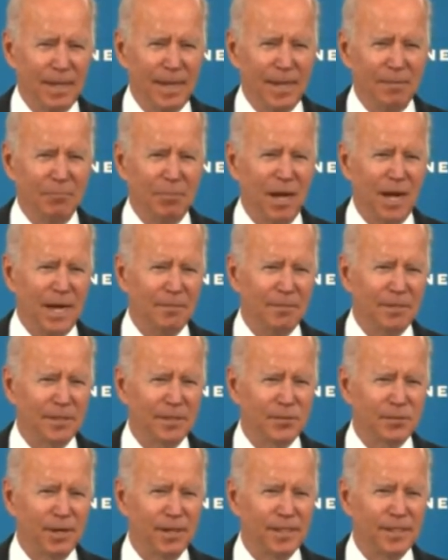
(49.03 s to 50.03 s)
And my
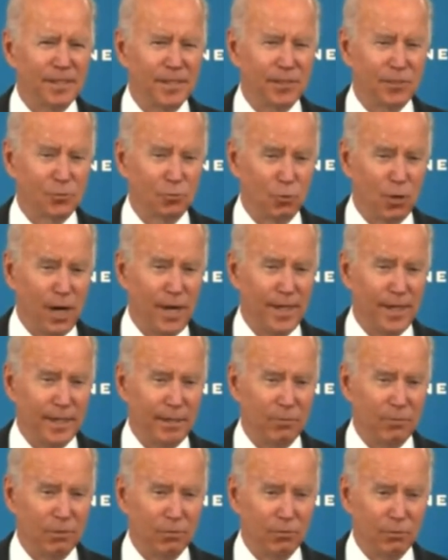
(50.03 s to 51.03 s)
administration is
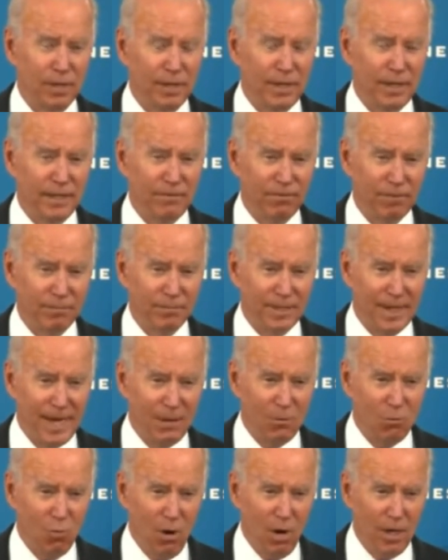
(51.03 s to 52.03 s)
ready. We're ready from
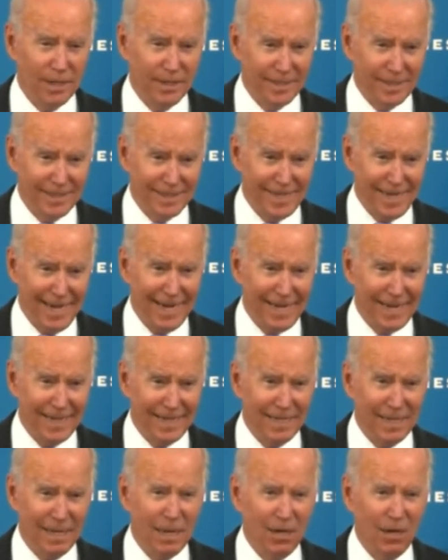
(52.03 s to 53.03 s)
day one,
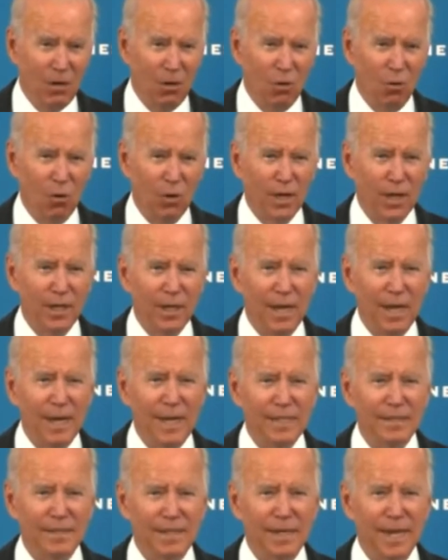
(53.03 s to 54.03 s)
today,
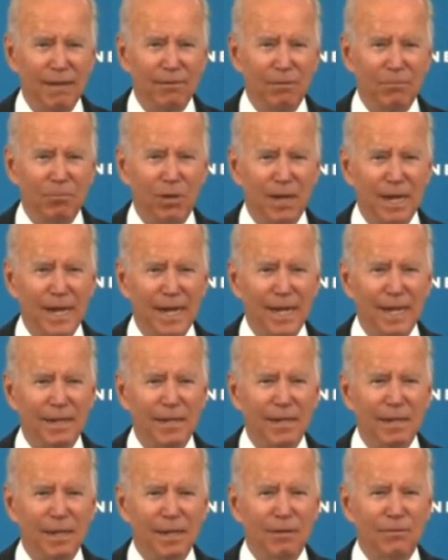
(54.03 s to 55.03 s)
organized and have a
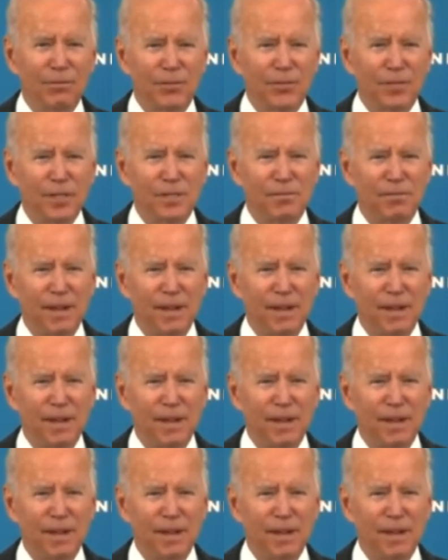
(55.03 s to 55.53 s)
plan for this